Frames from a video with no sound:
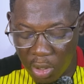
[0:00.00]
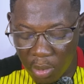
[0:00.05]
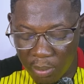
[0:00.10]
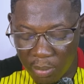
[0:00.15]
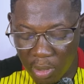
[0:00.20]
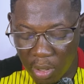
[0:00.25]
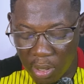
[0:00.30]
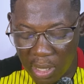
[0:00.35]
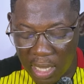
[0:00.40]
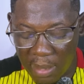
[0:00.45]
you
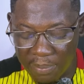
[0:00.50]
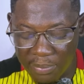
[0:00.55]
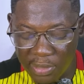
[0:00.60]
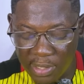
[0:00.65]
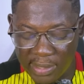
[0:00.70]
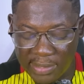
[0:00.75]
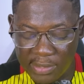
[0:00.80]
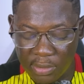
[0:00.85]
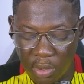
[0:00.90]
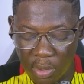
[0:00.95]
more
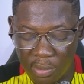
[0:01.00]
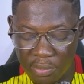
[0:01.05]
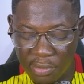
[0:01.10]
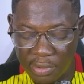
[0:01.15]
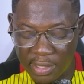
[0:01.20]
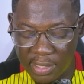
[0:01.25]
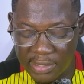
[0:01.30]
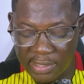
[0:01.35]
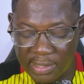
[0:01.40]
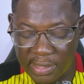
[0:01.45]
updates on
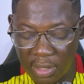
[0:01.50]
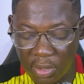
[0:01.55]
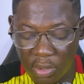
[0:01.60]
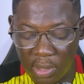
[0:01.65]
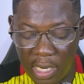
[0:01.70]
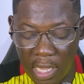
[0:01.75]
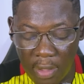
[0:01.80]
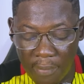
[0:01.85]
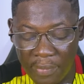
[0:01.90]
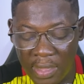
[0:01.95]
this channel.
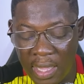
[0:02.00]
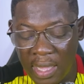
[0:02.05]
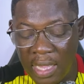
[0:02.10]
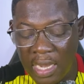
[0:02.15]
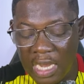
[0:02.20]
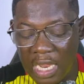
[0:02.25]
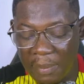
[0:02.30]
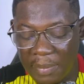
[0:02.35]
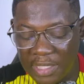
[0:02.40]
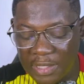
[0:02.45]
Now,
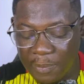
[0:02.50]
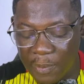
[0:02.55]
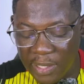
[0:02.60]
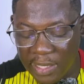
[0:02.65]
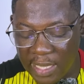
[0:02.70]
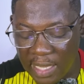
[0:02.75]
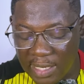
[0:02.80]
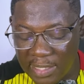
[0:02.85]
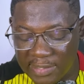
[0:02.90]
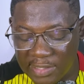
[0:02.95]
let me
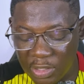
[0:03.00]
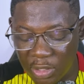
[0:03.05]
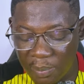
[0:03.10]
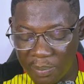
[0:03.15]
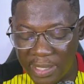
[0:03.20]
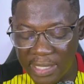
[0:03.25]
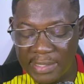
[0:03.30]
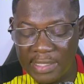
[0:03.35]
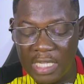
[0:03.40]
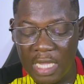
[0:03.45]
speak a little
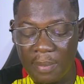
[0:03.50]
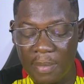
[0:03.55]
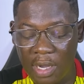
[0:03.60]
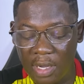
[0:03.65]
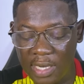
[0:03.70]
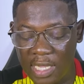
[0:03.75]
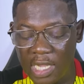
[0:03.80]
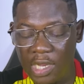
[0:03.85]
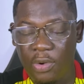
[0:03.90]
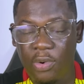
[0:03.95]
bit
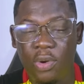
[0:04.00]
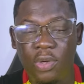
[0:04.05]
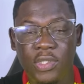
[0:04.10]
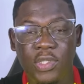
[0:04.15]
about the Euro